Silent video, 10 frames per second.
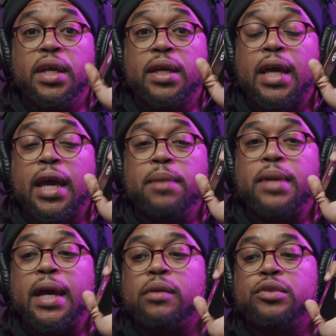it came
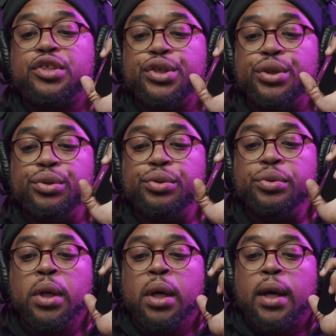down to
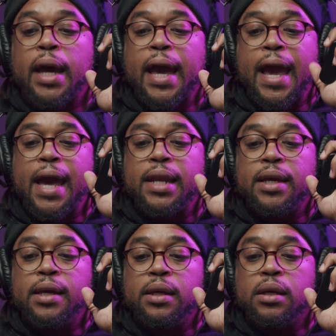
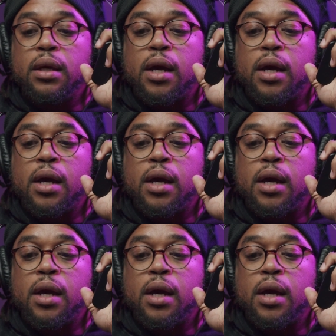adding